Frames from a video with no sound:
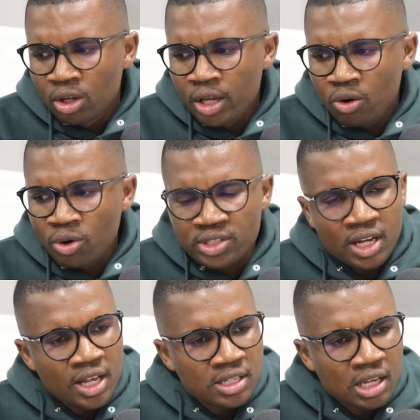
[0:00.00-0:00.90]

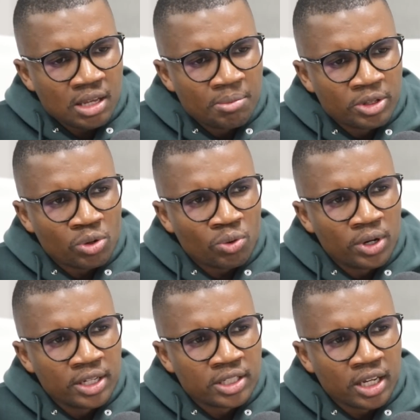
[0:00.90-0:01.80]
COSAS, I
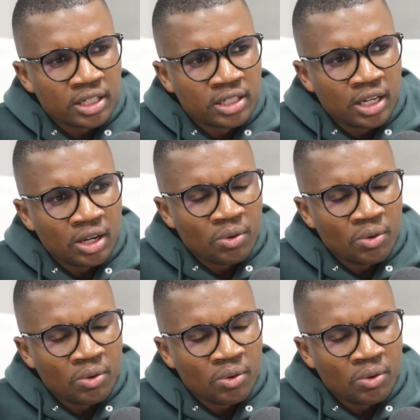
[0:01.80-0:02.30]
matriculated,